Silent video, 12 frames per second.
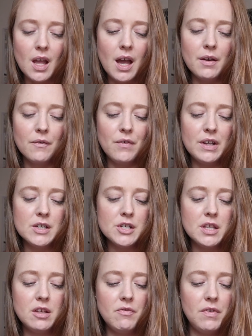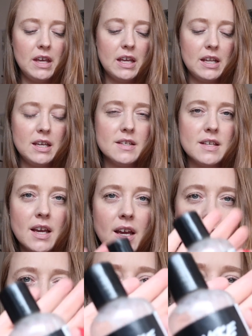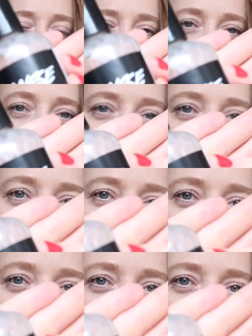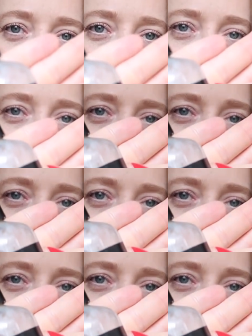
I finished the Veganese hair conditioner from